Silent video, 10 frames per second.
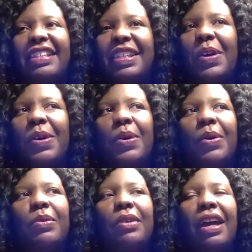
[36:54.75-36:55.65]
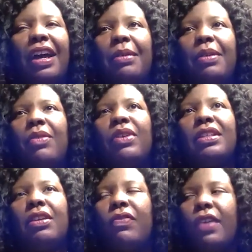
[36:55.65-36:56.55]
so, uh, and what's
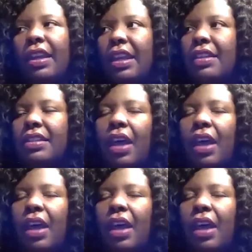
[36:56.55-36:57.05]
so funny is